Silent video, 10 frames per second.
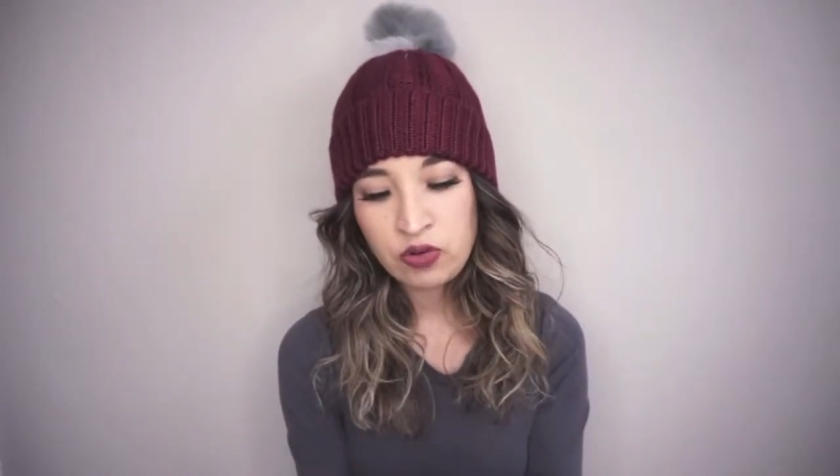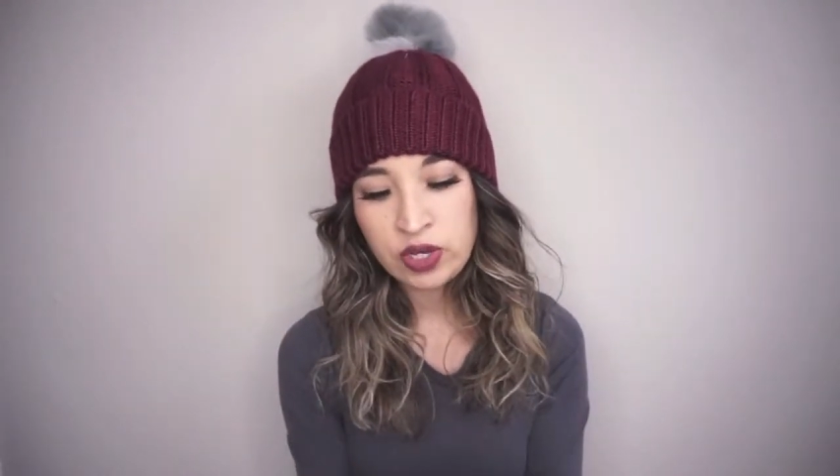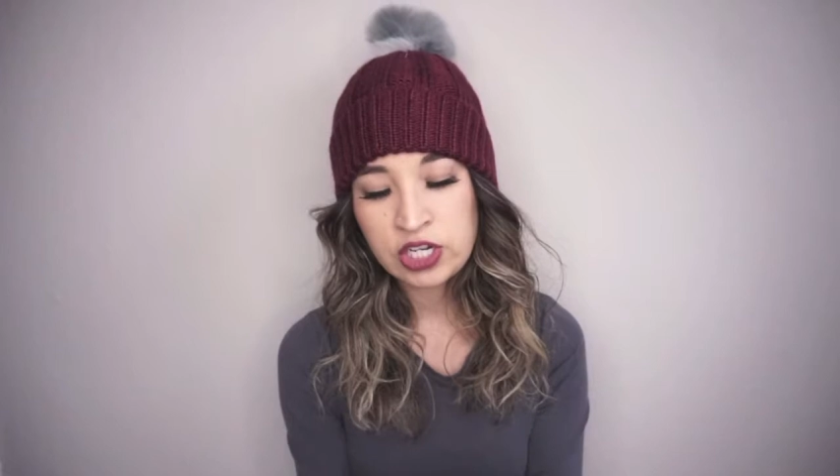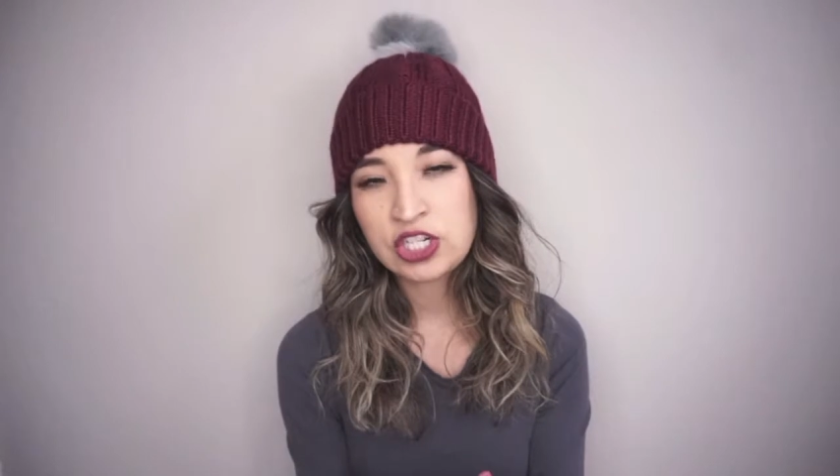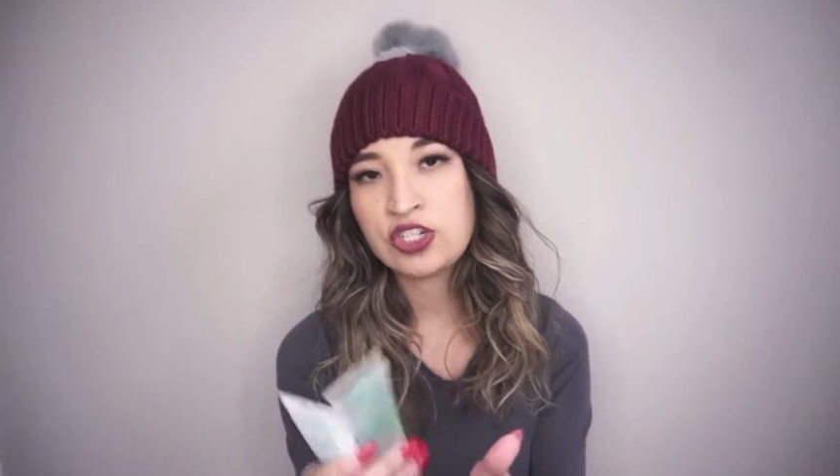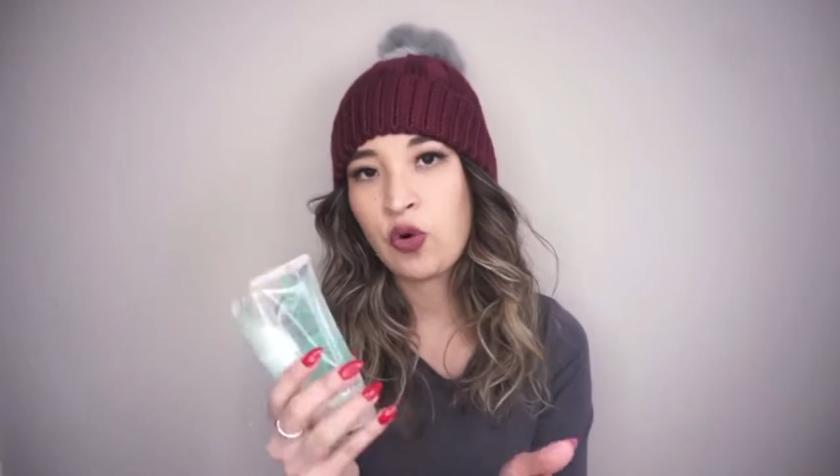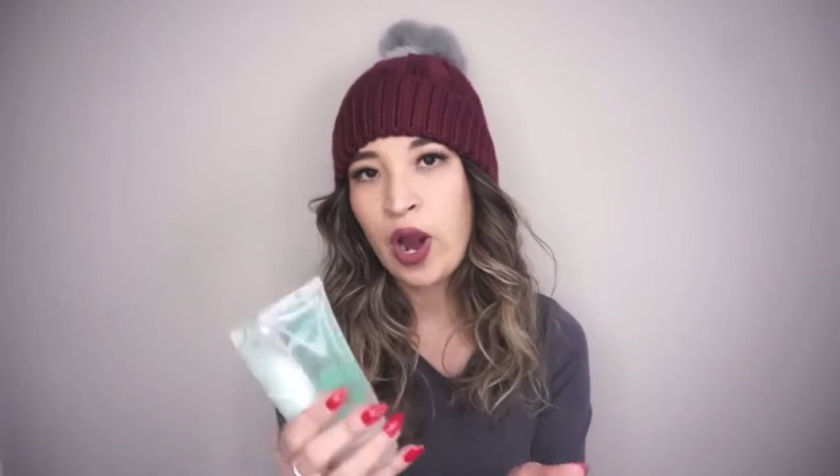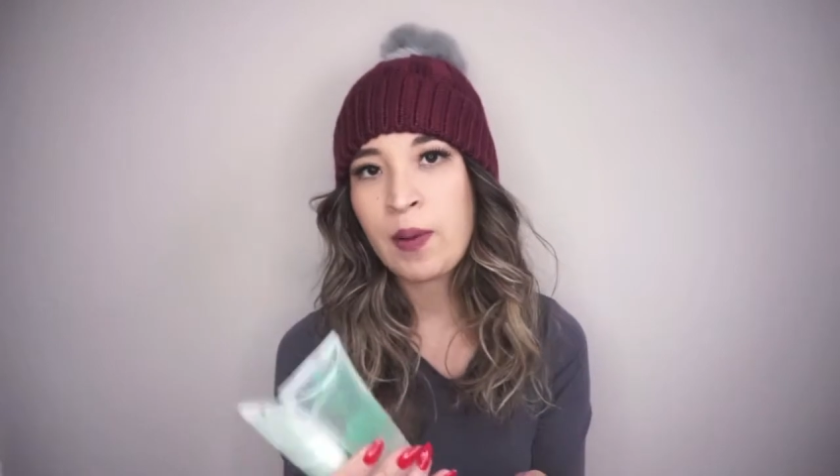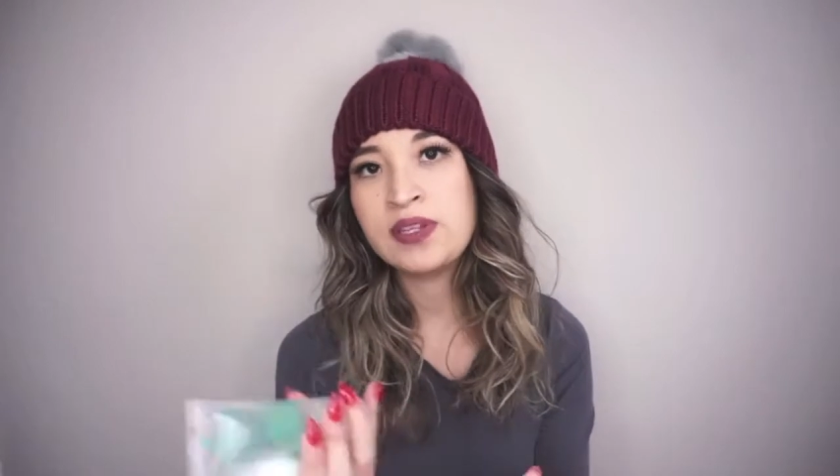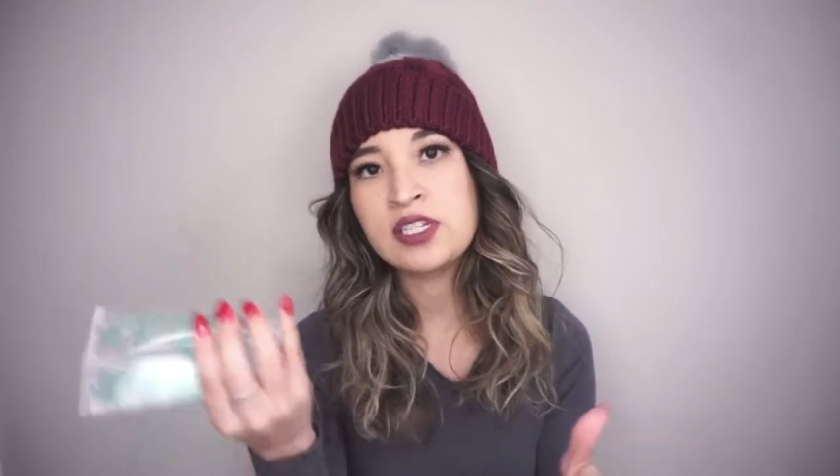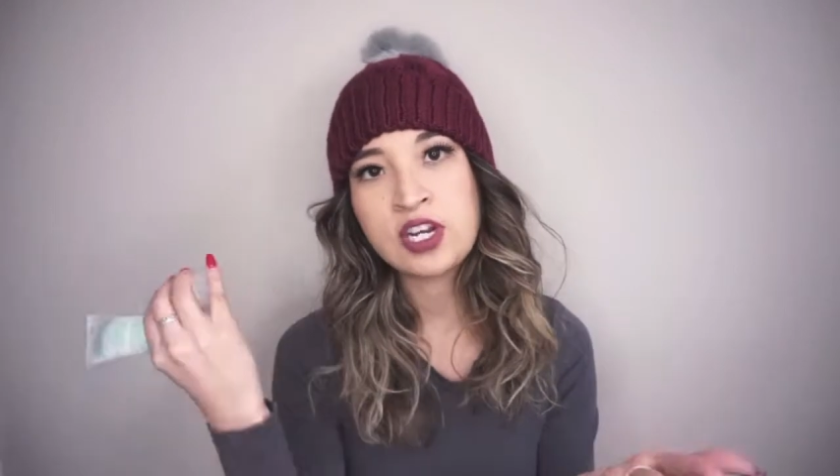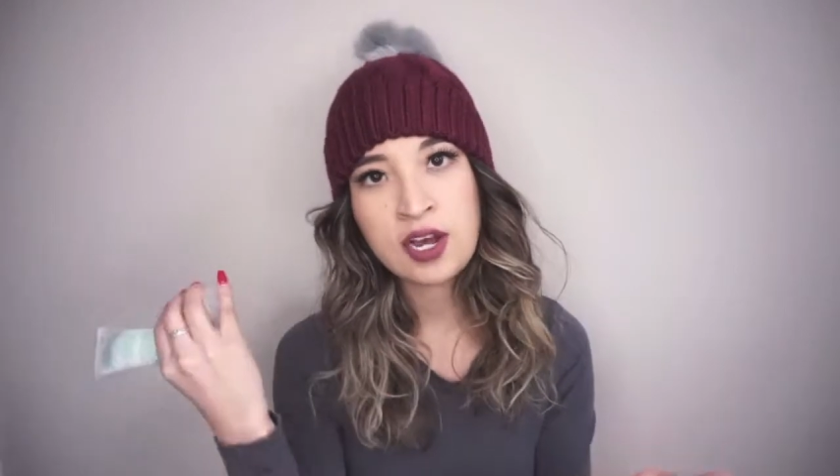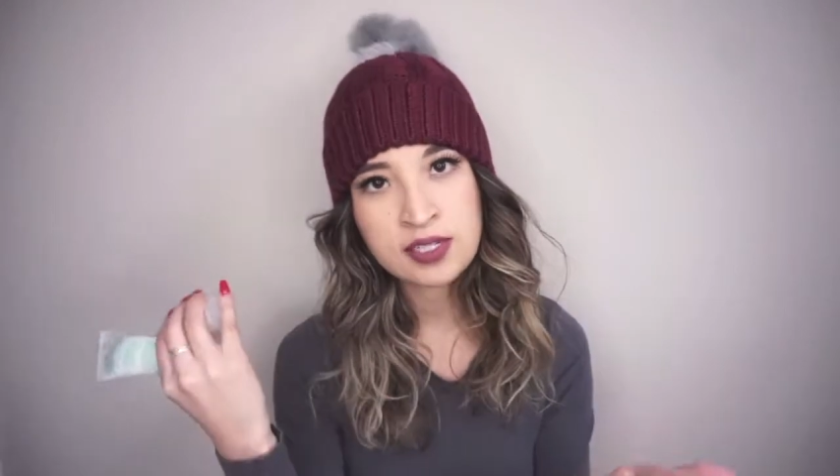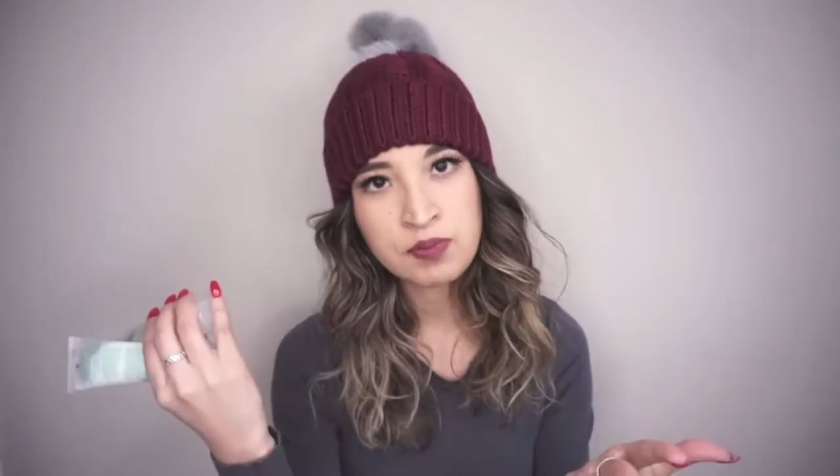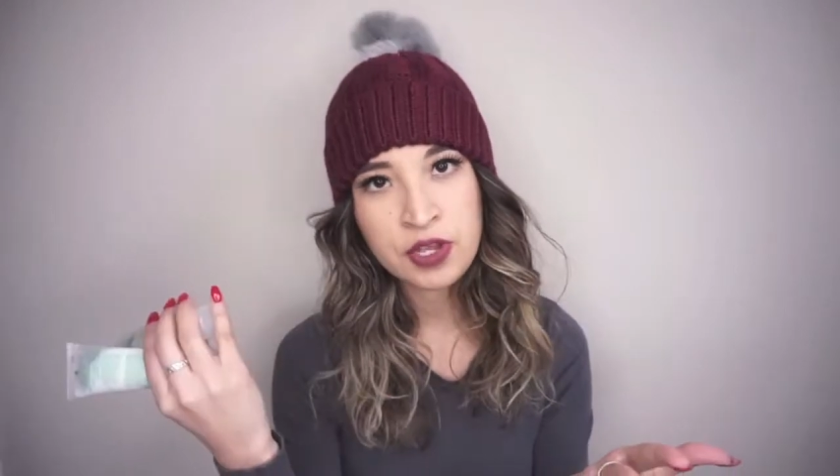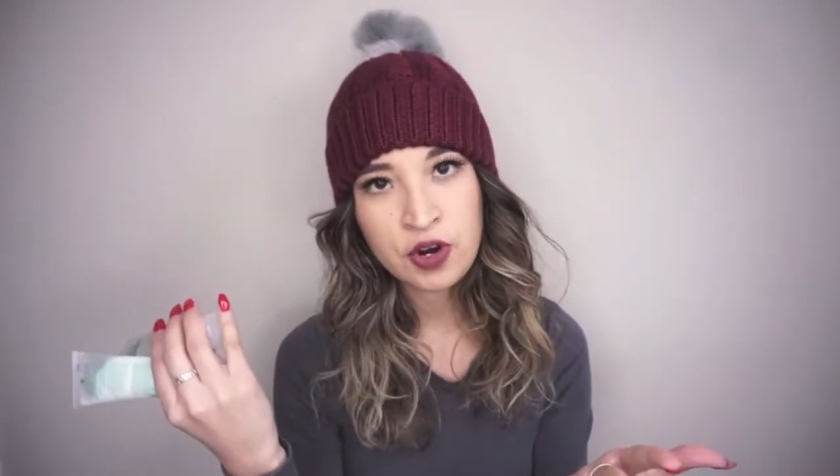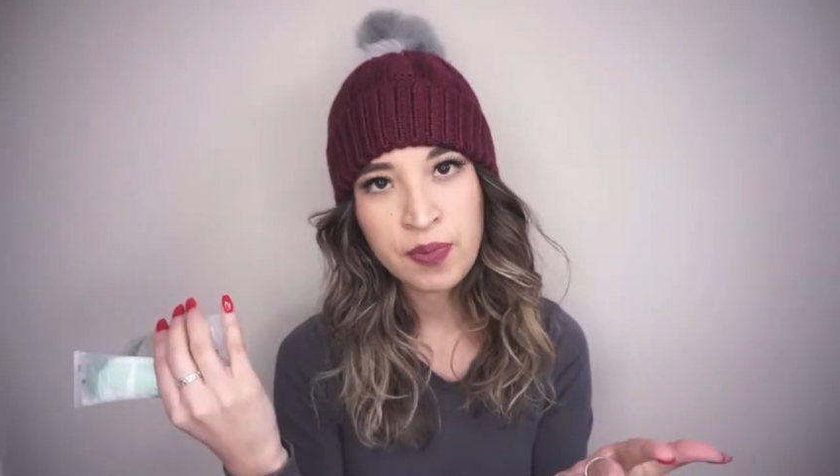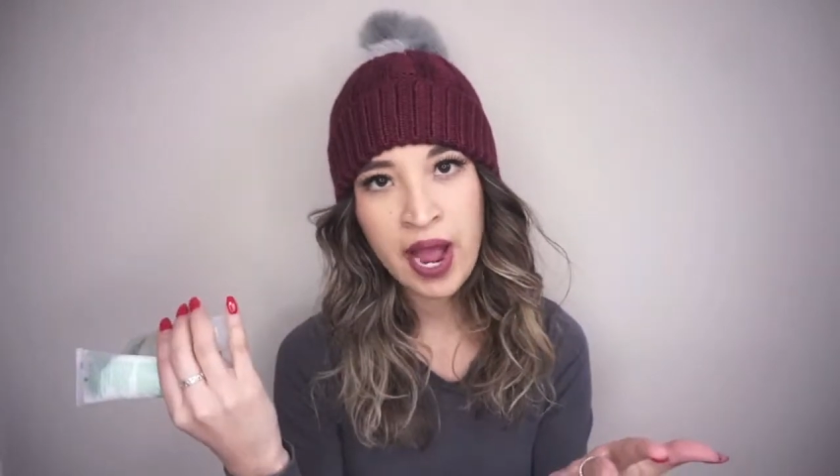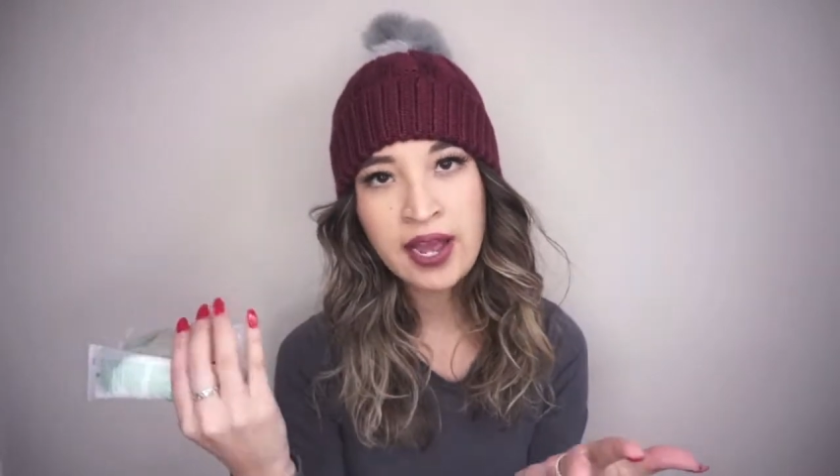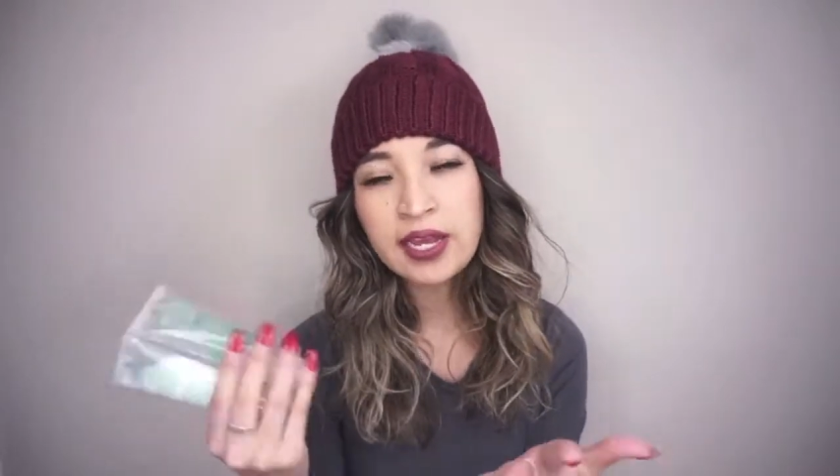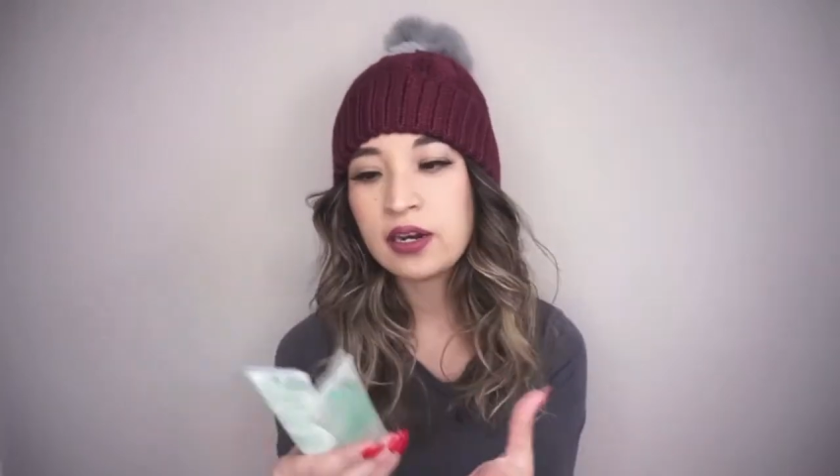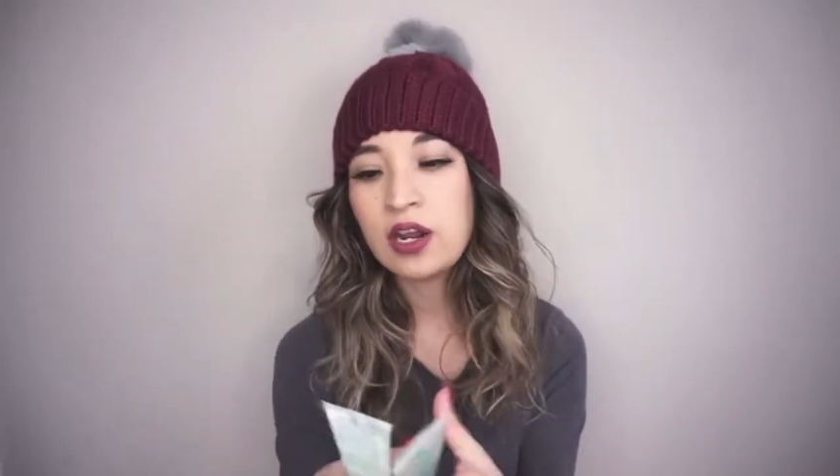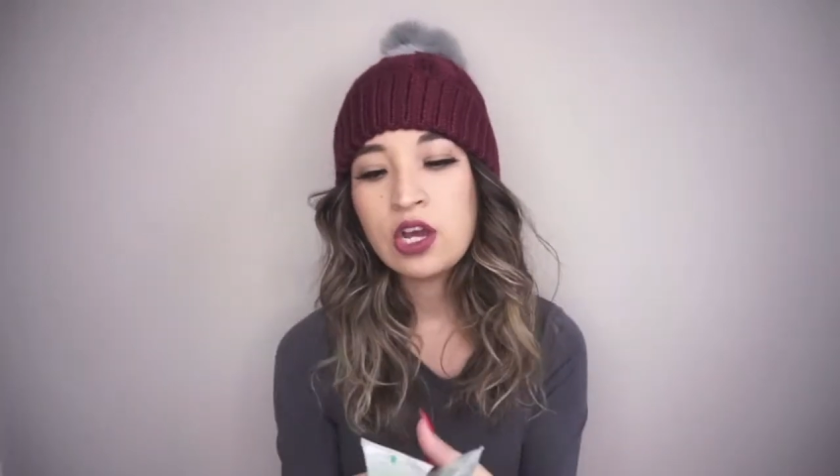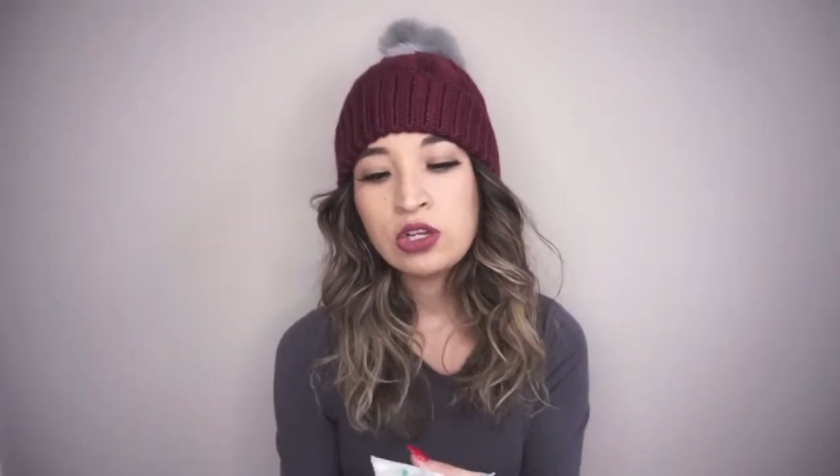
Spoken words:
you can just grab these and toss them in your bag and